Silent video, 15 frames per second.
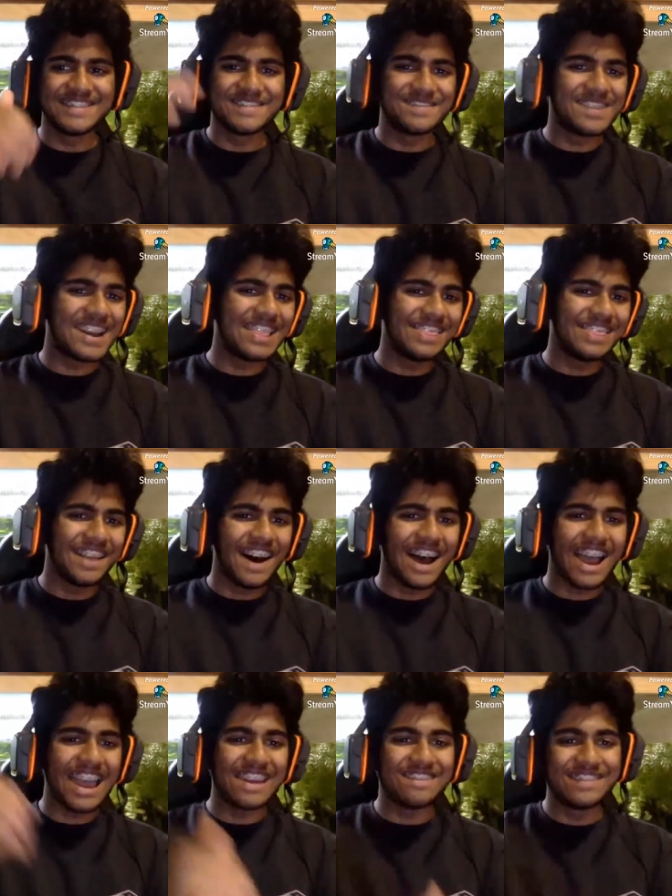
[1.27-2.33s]
We're
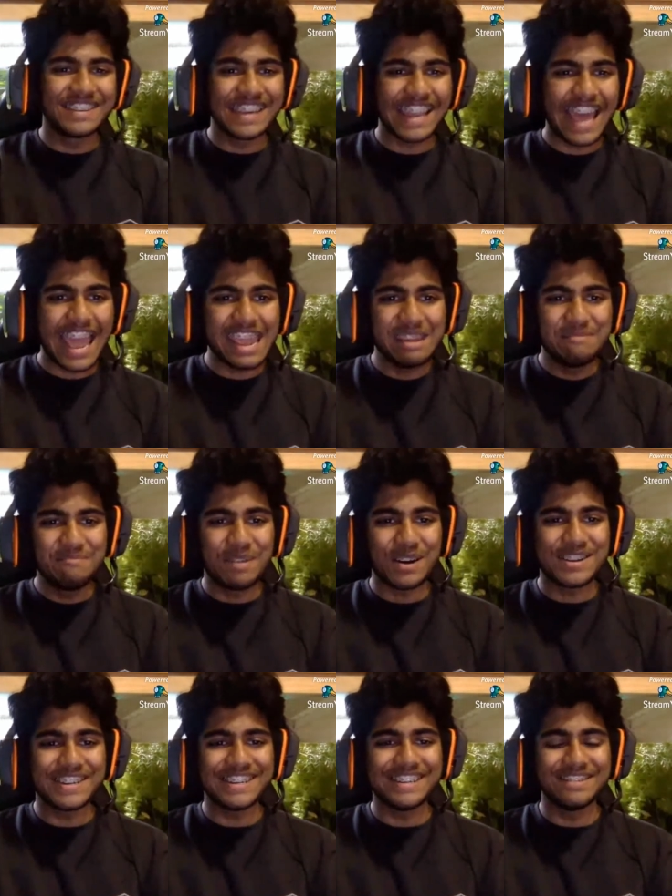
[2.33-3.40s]
live. G'day,
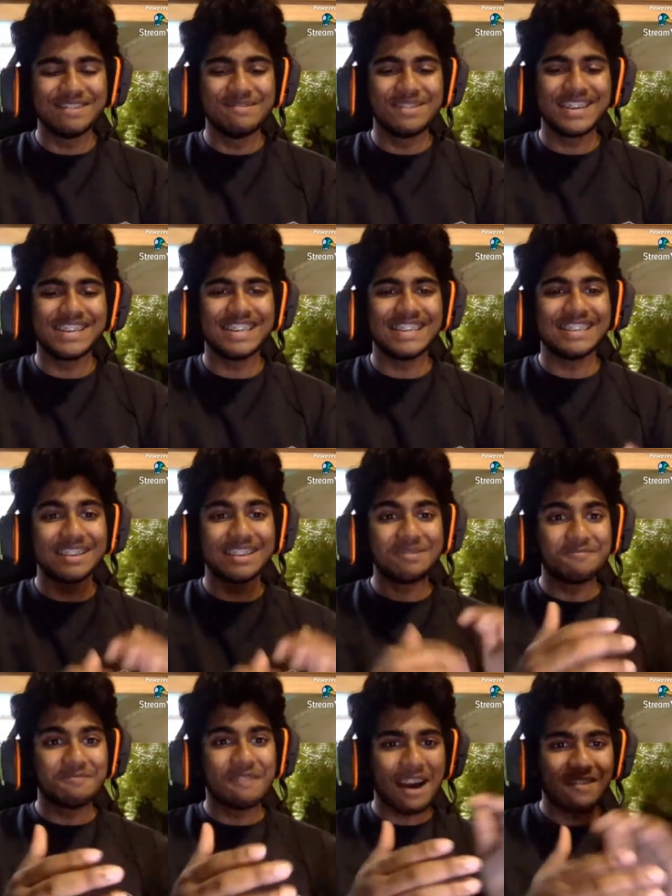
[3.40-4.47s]
bodgies and widgies,
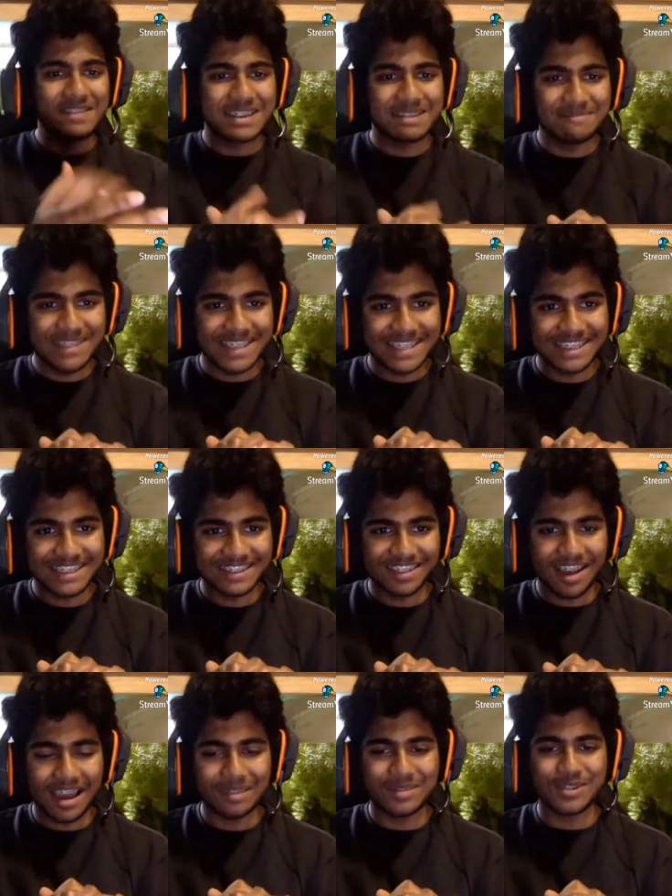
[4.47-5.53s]
and welcome to this
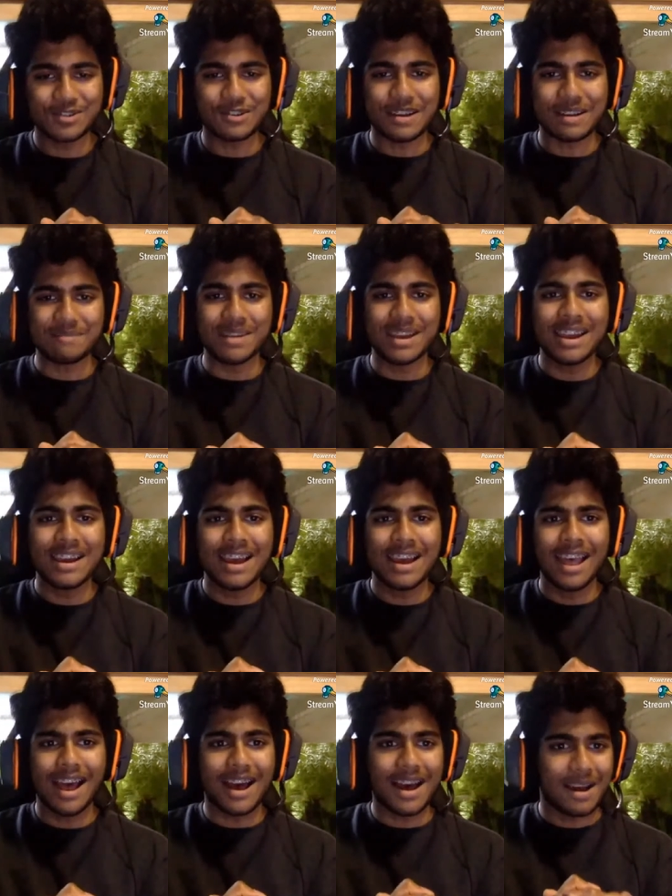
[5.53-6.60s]
live stream.
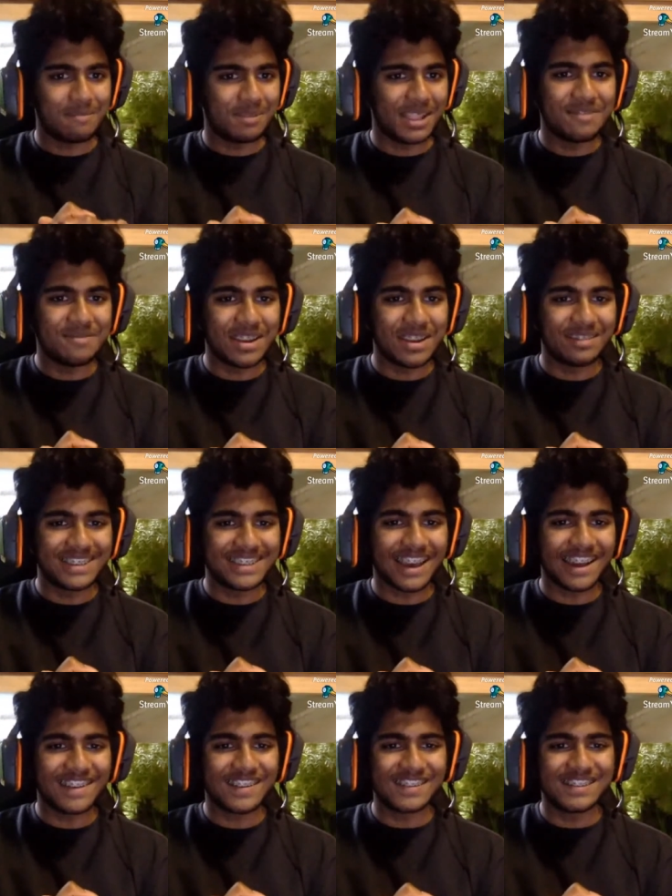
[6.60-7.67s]
Uh, I believe we've
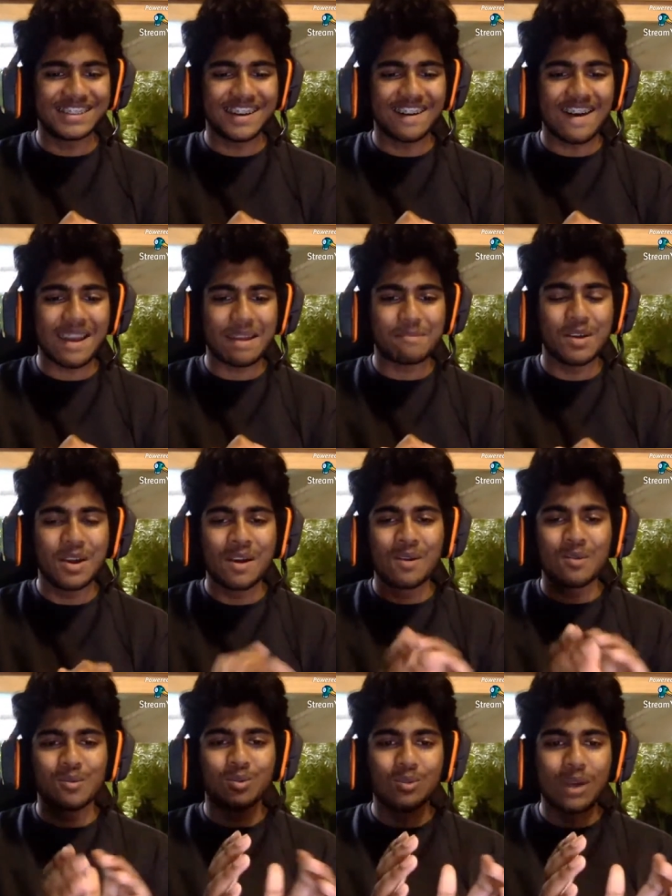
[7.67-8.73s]
started on time.
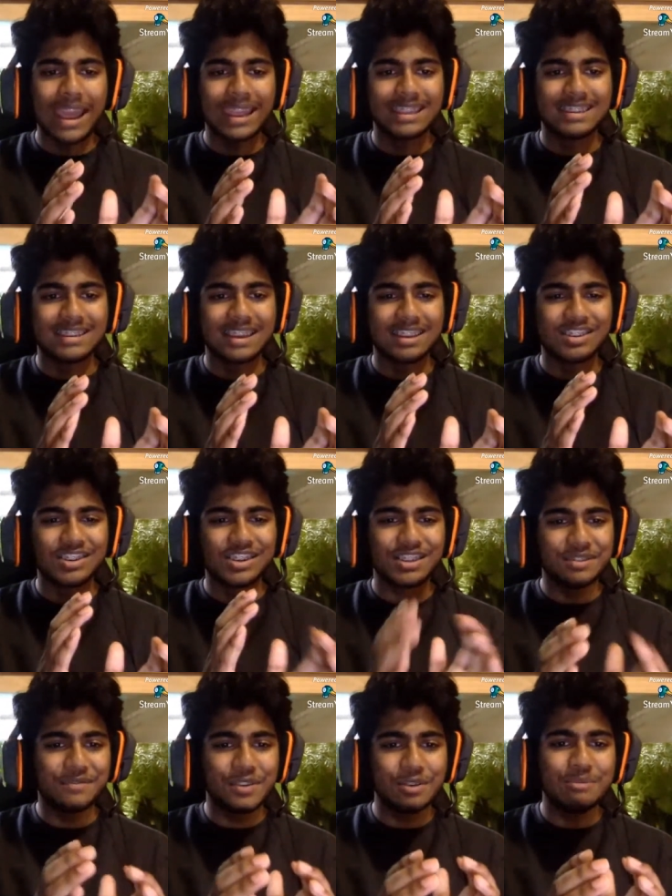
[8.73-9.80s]
We'll wait just
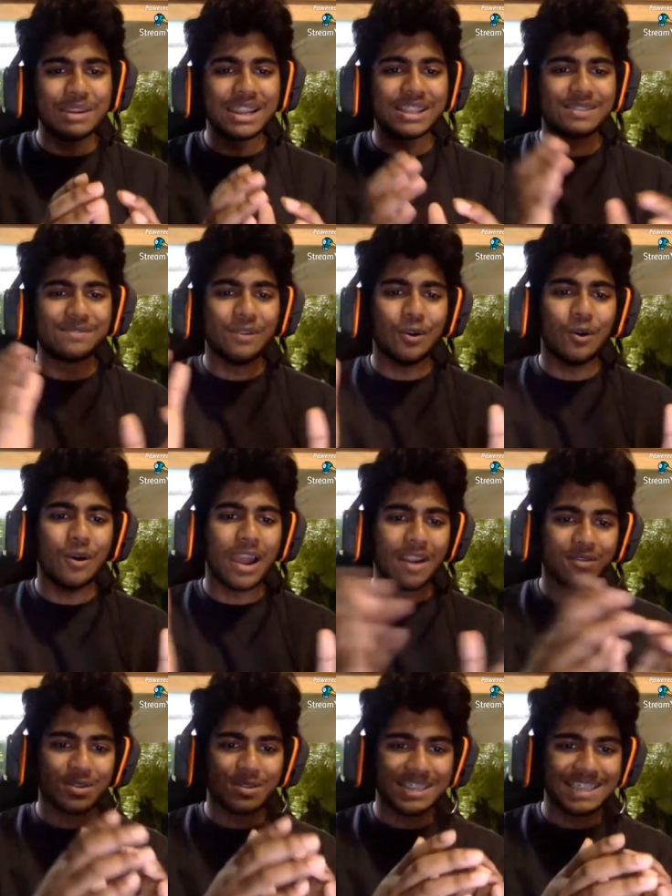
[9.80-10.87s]
a few minutes for
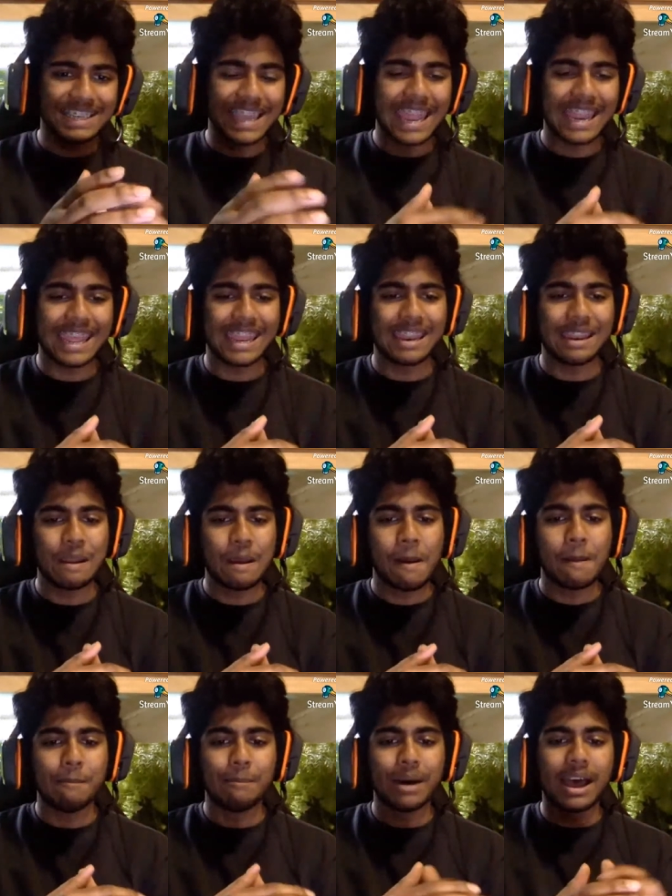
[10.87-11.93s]
everyone to get in,
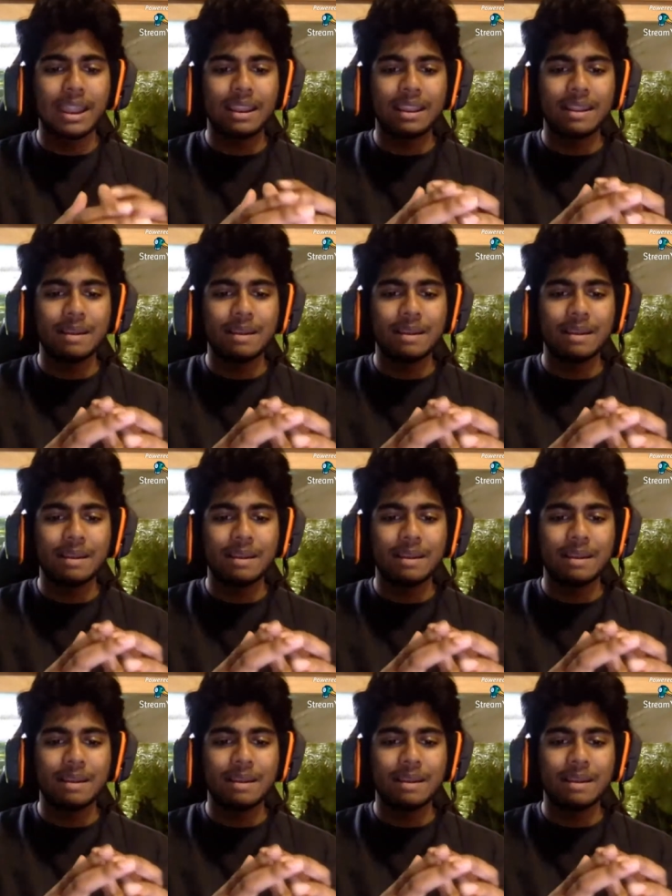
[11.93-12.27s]
but